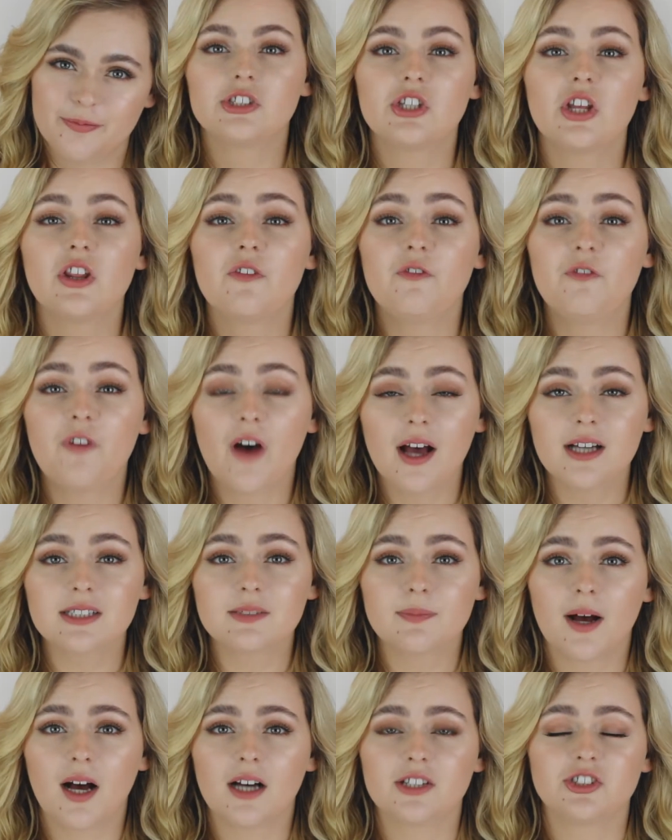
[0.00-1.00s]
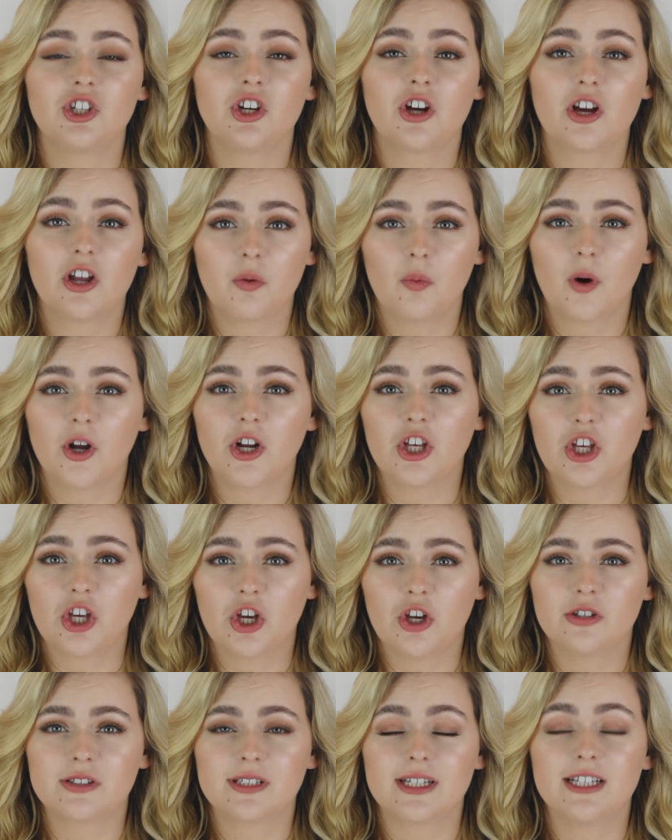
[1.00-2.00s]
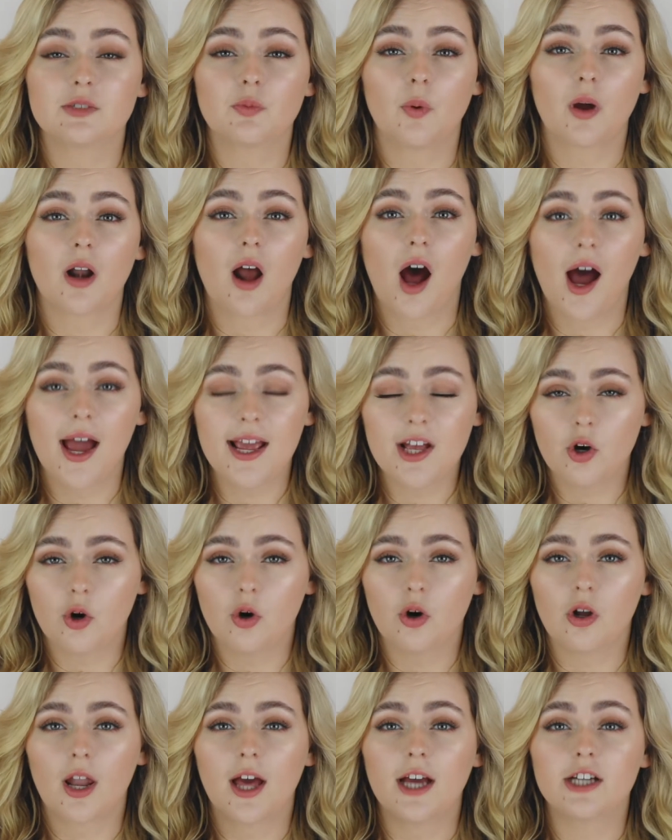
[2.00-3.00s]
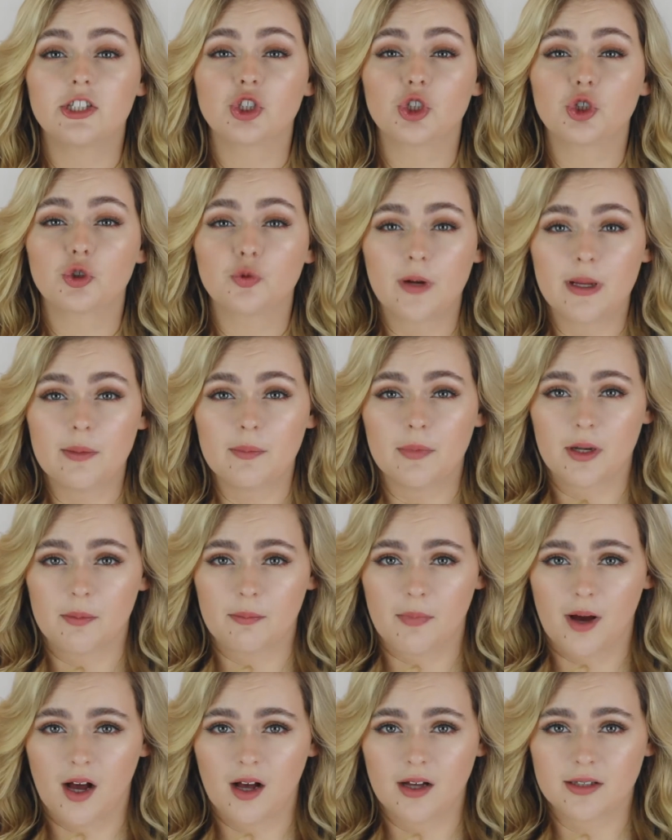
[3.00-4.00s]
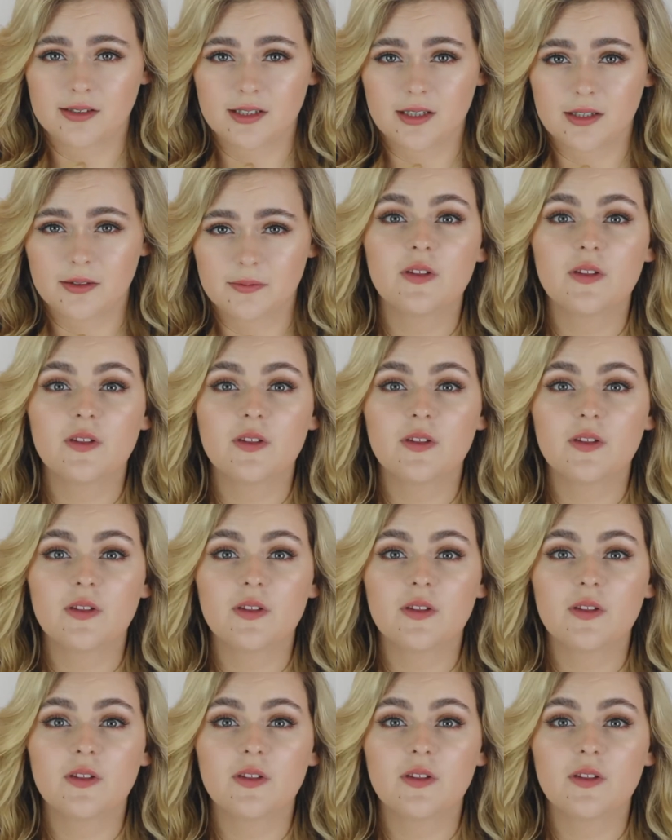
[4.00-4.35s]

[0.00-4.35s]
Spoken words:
So the first mask you're going to want to use is what I call a treatment mask.